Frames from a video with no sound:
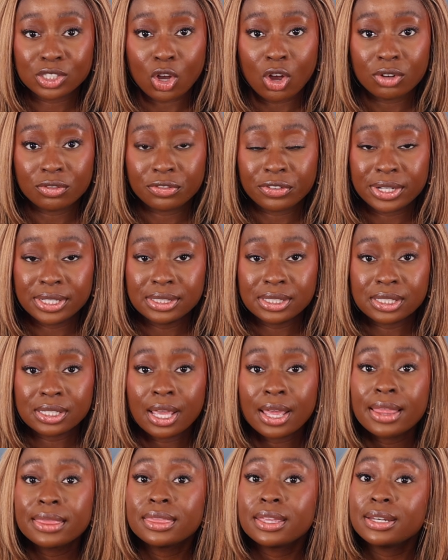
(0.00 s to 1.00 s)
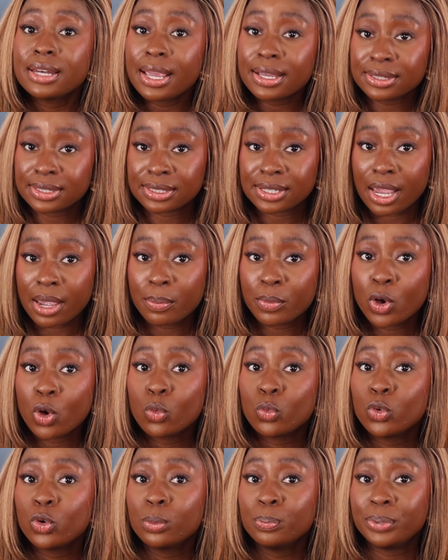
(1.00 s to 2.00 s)
conference, the next step
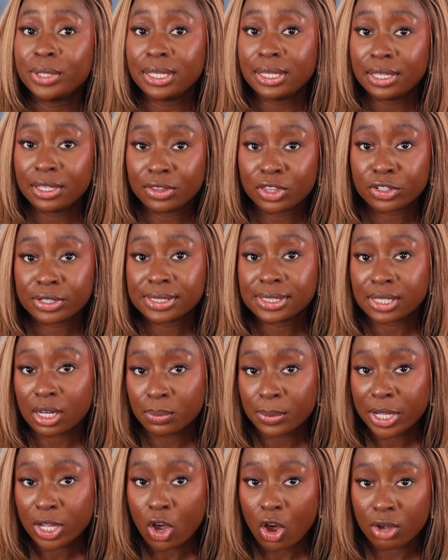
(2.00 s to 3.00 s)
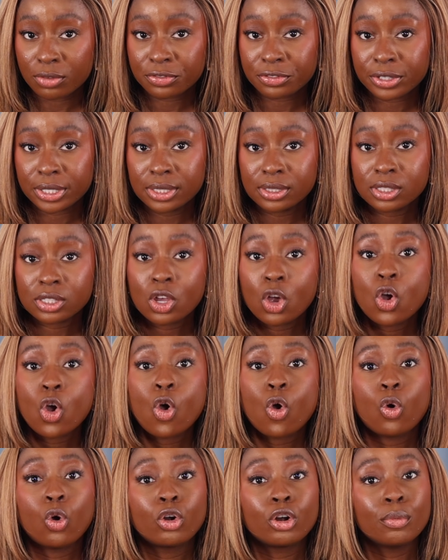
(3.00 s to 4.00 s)
will be either a settlement conference
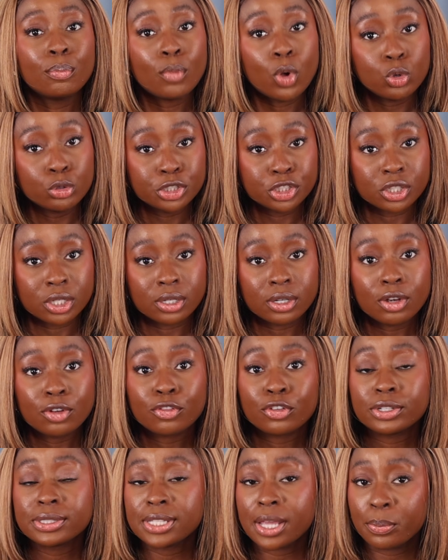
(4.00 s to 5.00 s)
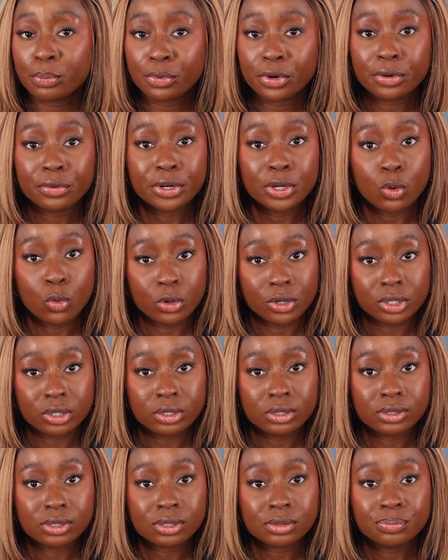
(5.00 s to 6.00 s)
or a motion for temporary
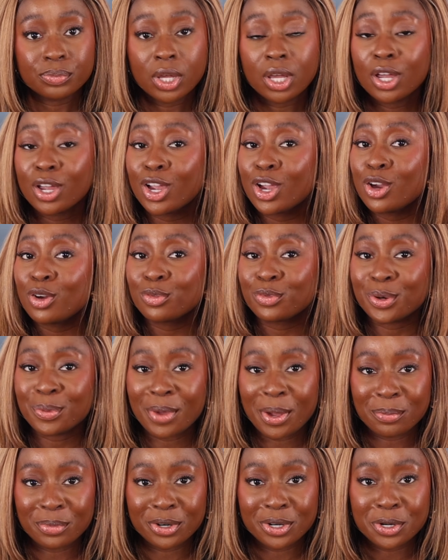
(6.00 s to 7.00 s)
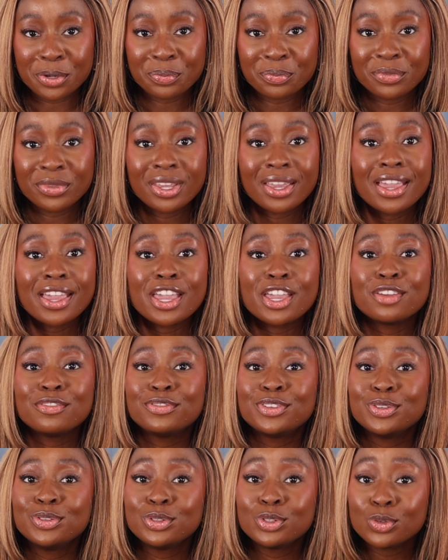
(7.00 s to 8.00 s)
orders. Remember,
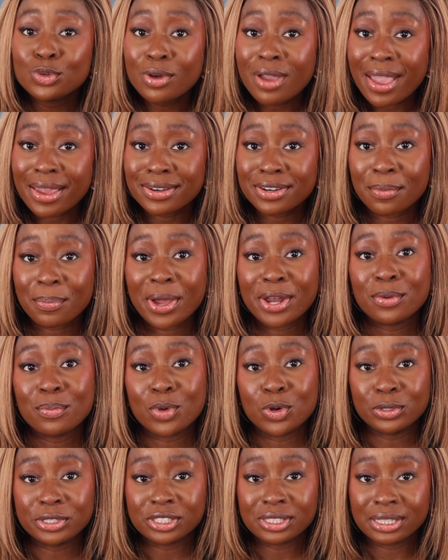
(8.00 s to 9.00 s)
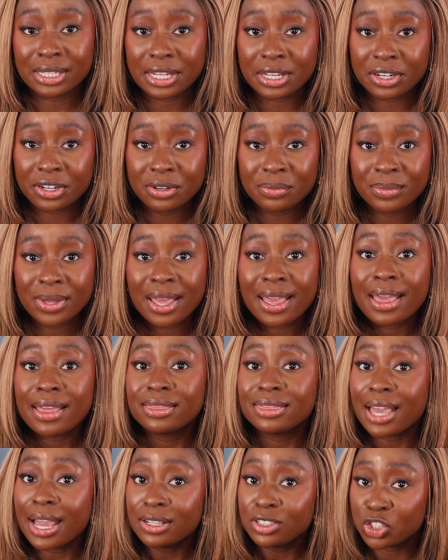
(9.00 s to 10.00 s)
if you do end up at a motion later,
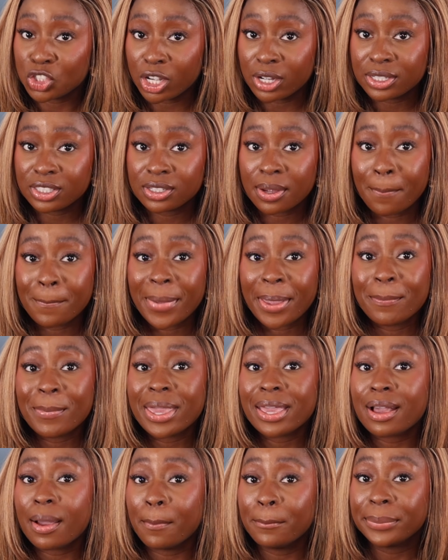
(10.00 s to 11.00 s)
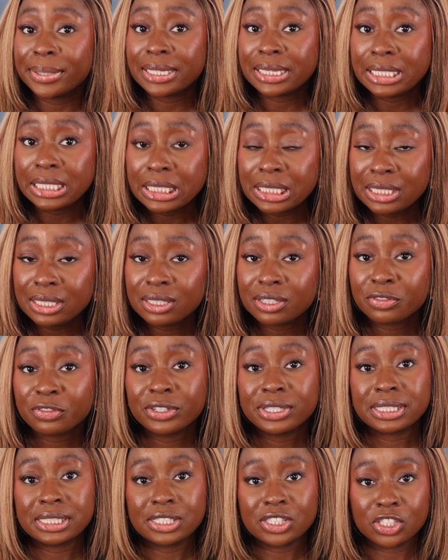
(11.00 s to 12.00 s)
that judge may make completely
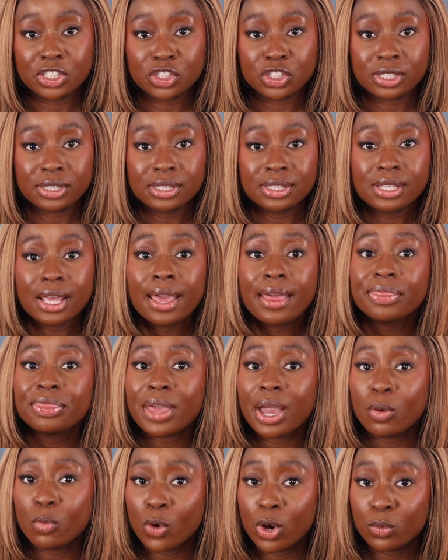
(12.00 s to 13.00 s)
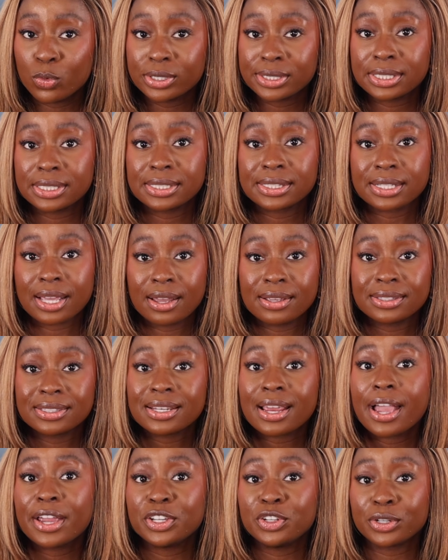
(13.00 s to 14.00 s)
different decisions than what was
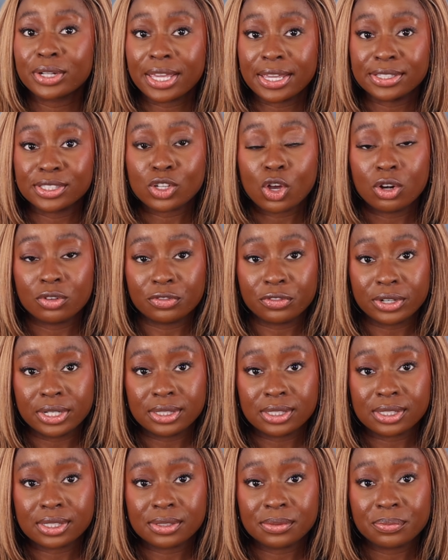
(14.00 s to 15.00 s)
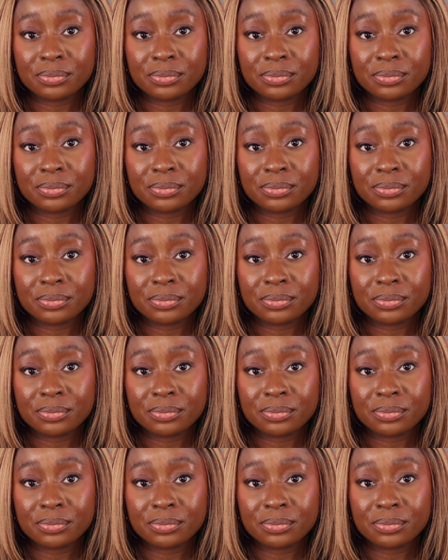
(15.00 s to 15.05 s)
discussed at your case conference.